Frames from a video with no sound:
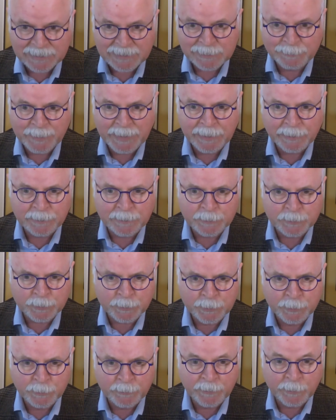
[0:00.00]
speak the
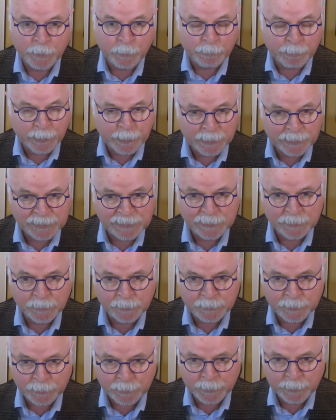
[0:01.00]
truth, your personal
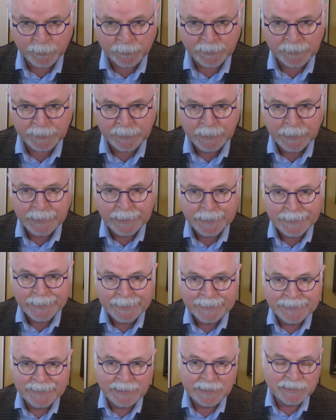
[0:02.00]
truth,
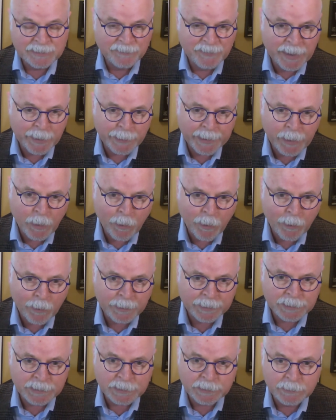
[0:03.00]
then it's very
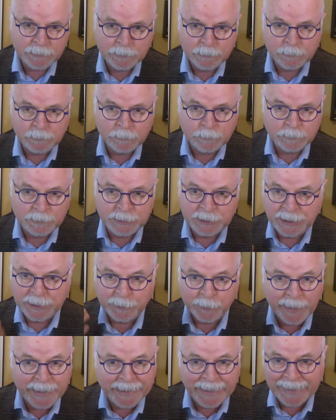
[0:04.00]
hard to
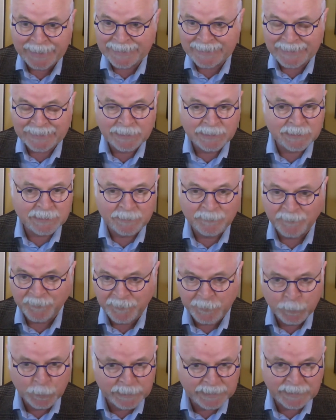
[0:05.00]
generate ideas and
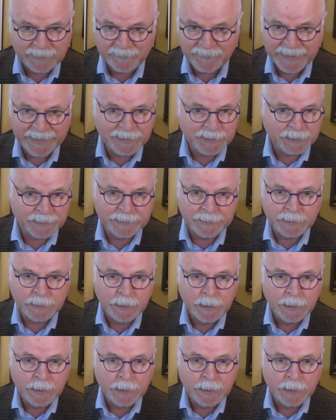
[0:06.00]
fuel innovation.